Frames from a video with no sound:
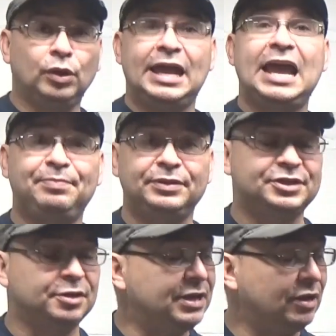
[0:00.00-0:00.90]
Well, it
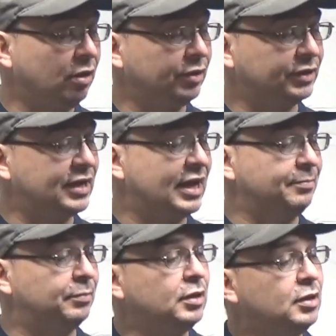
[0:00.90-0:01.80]
happens to me all the
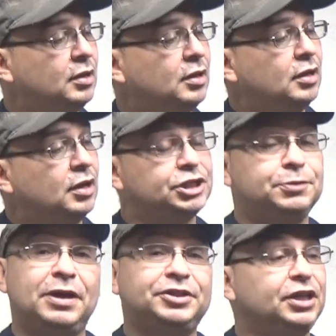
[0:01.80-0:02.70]
time,
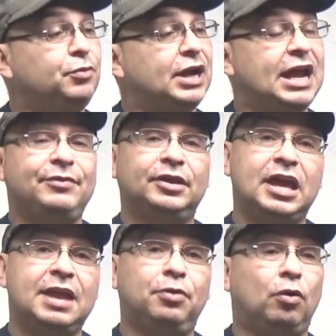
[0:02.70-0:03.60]
especially when I have the
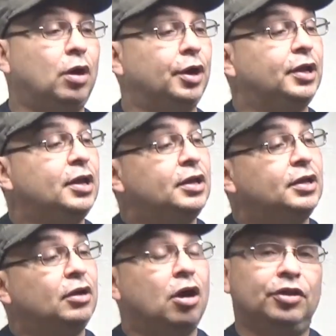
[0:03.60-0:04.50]
capo
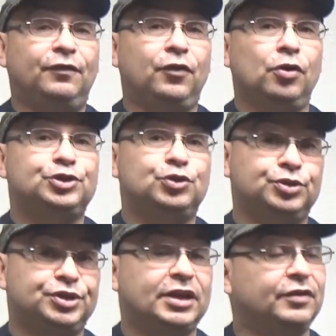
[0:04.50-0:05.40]
on the first
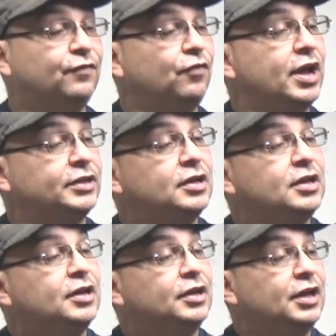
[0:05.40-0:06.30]
or second fret.
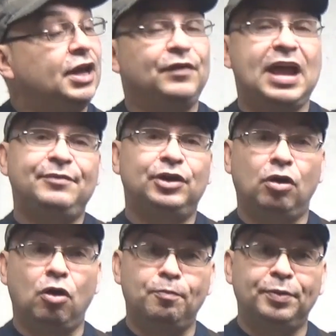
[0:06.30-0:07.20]
If I have
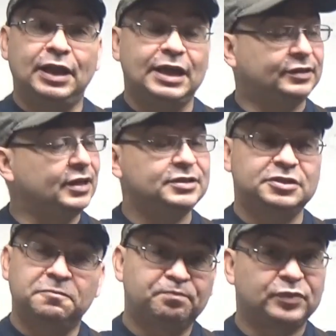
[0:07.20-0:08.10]
it open like
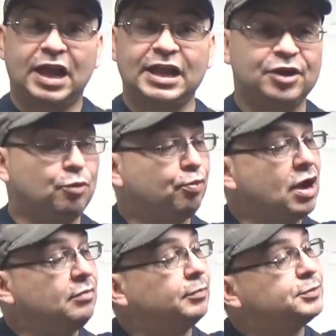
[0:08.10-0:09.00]
this, I got no
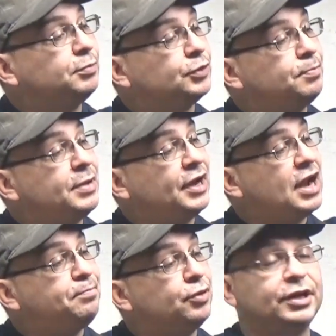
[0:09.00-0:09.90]
problems, but the
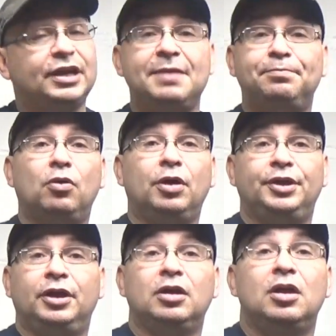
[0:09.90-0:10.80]
minute I put a capo
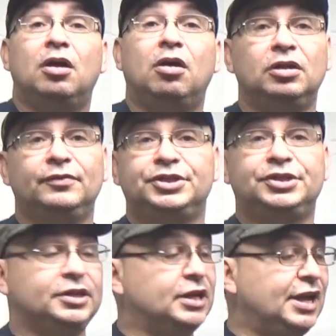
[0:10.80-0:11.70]
on there, all of a
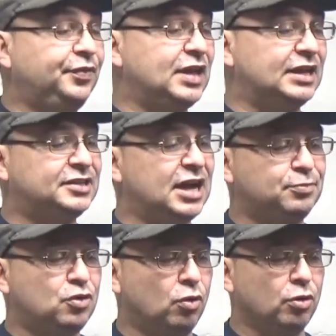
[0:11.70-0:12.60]
sudden I hit that
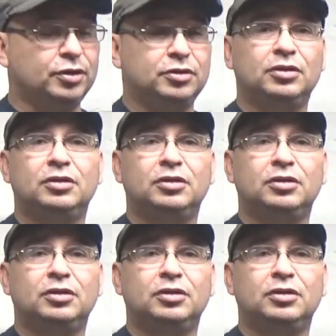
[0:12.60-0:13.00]
top chord